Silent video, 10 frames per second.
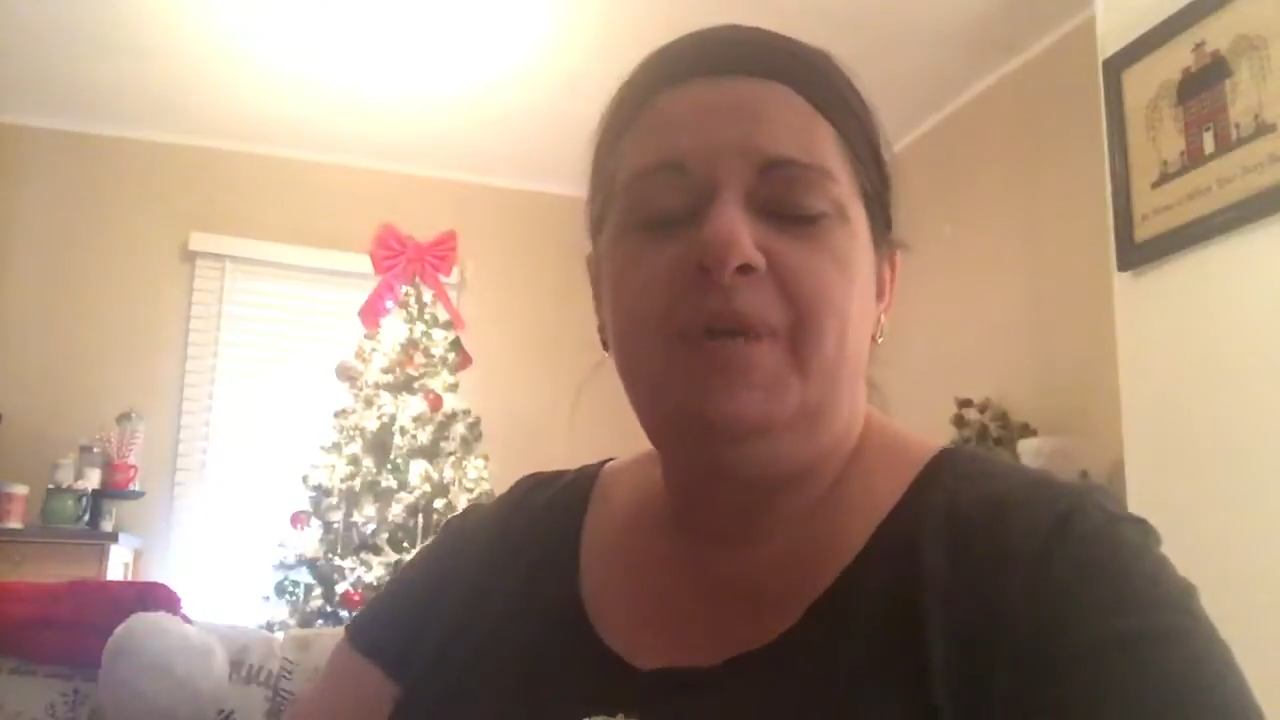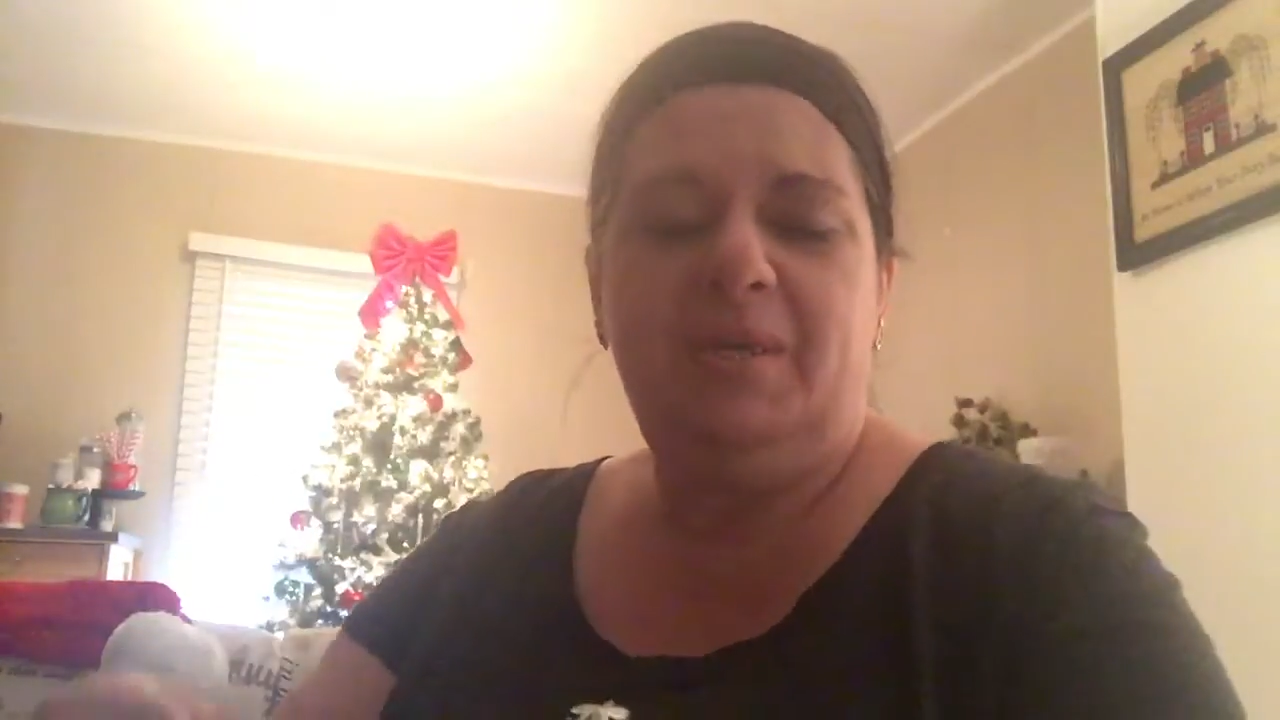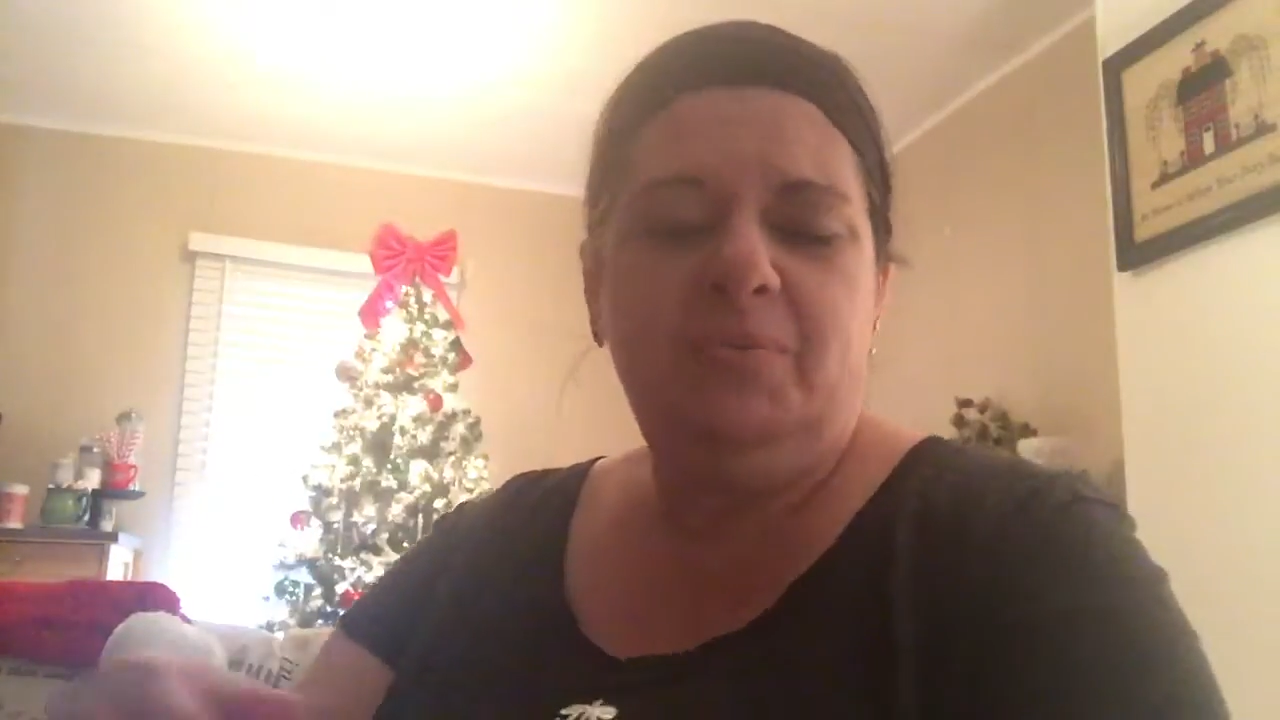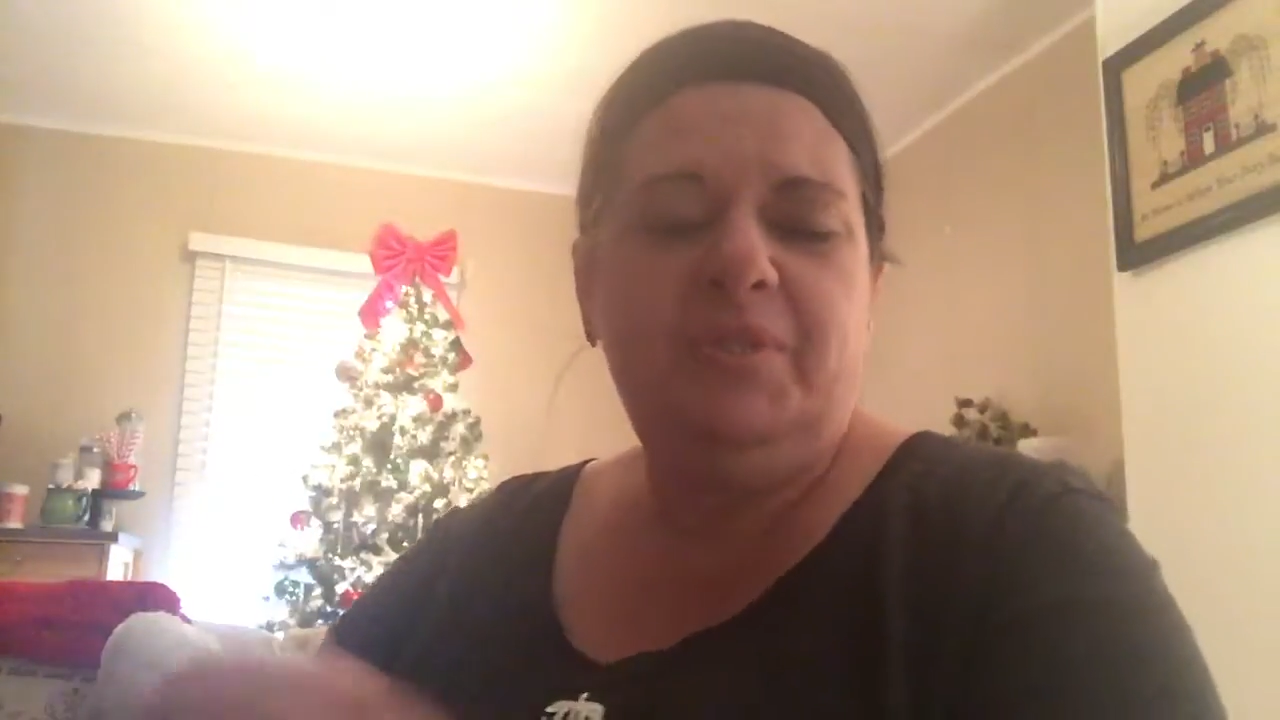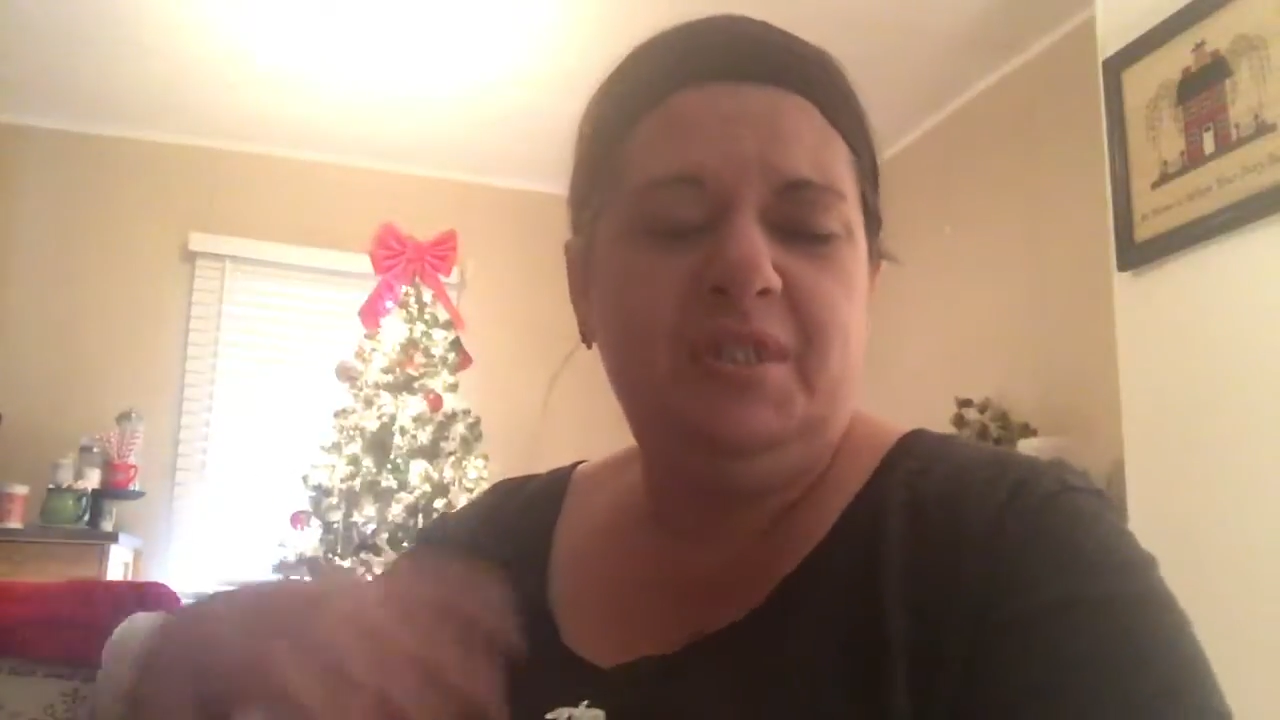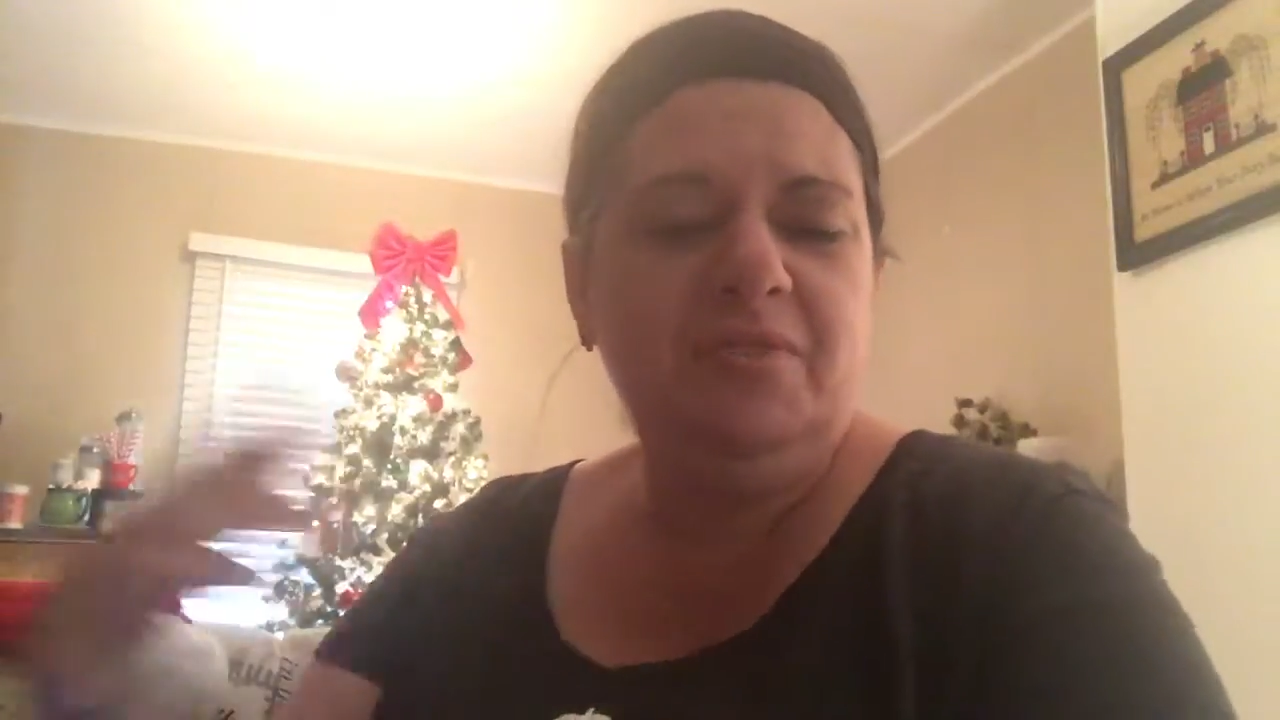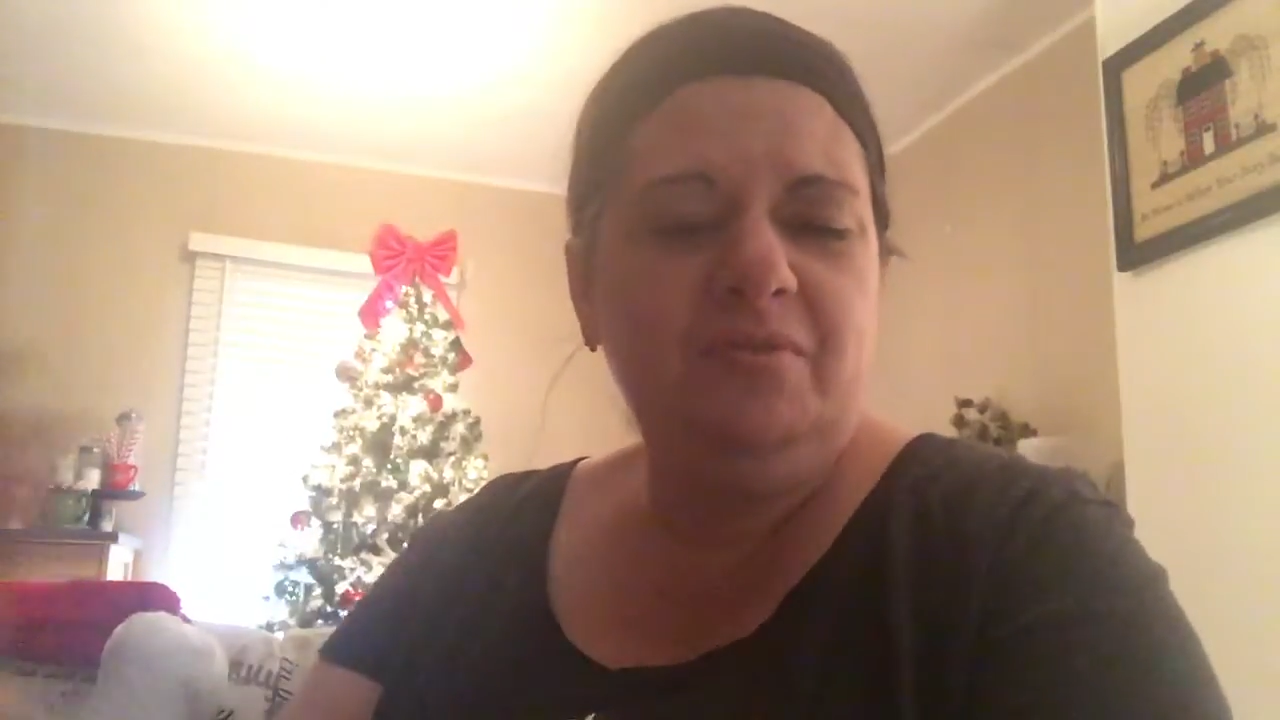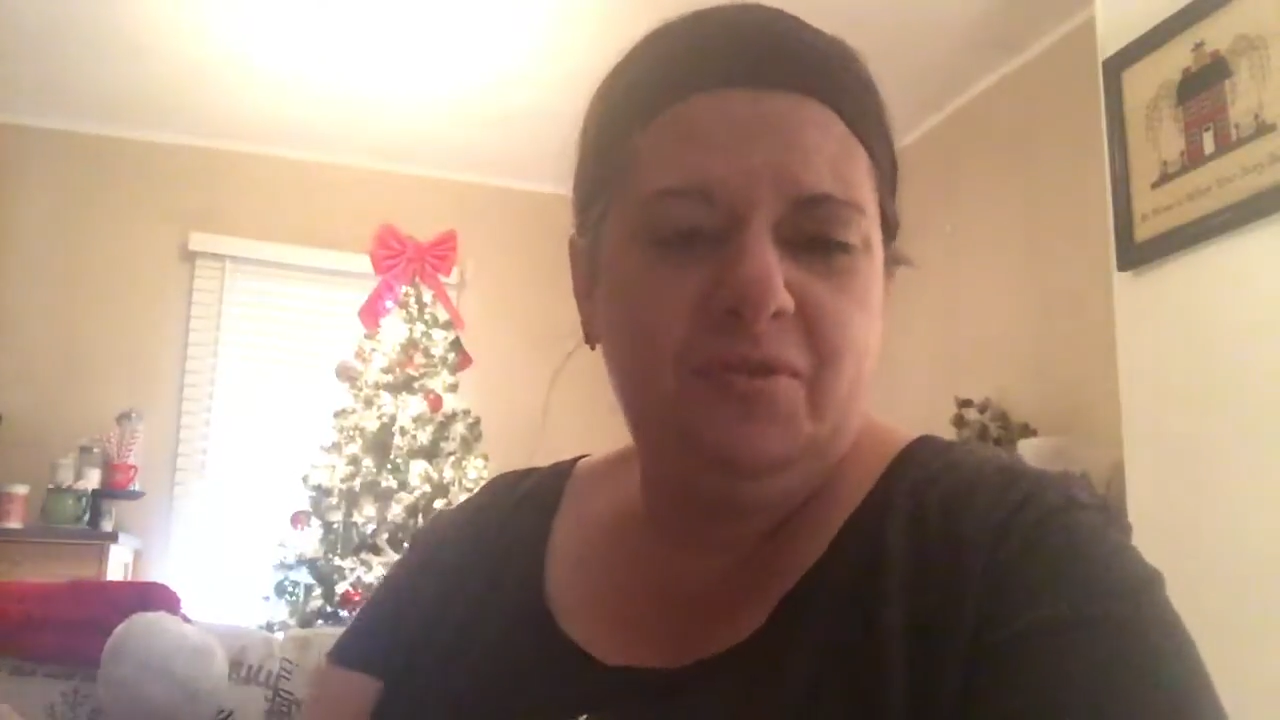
and we still